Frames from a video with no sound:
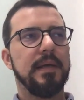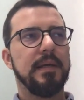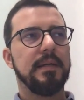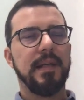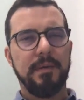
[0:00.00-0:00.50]

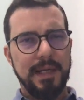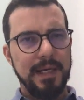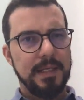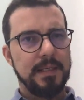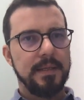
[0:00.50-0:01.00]

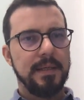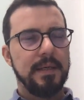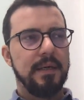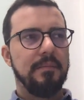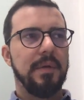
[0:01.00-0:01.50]
nowadays,
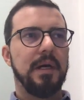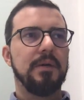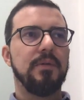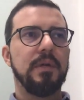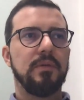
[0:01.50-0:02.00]
but
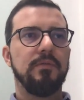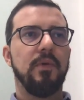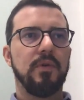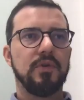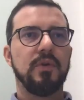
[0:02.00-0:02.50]
you need to
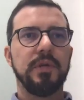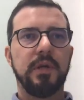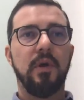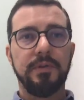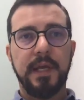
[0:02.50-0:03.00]
focus on the
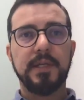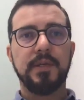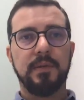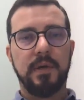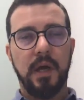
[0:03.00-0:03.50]

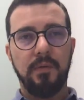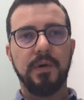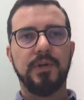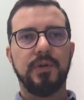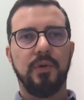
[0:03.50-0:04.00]
contextual
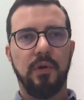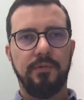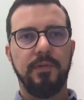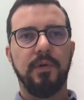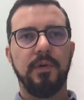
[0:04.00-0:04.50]
coverage of
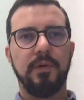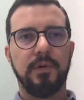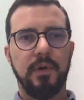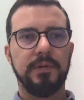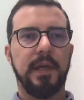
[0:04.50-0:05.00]
your
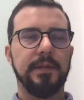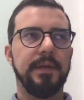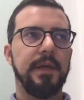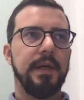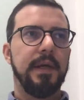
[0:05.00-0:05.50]
content.
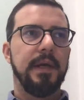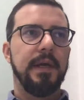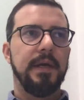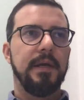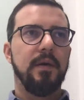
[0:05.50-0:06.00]

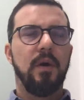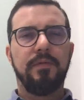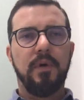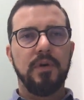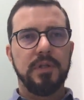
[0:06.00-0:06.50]
Of
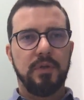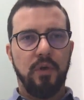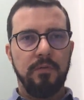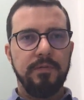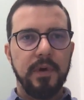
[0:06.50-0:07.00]
course, the
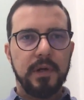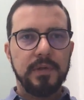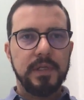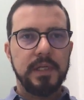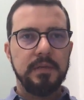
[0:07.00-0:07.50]
term
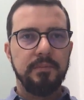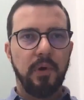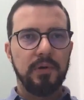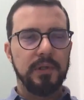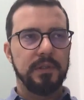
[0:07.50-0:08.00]
frequency is
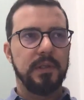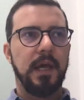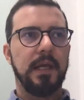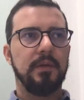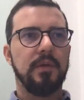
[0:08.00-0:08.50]
important.
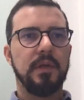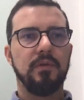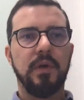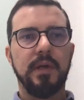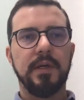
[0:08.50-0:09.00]
Like you can
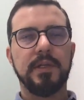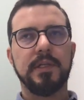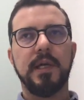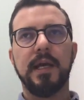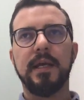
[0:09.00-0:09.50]
do analysis
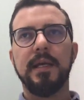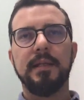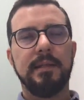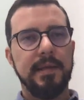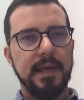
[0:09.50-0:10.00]
like
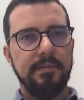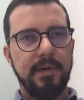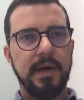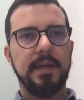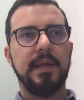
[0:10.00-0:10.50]

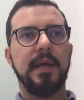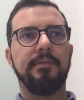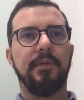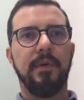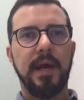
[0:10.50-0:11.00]

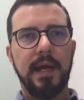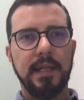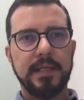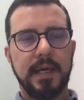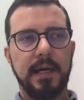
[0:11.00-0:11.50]
TF-IDF or
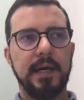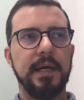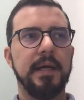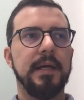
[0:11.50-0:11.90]
LSI,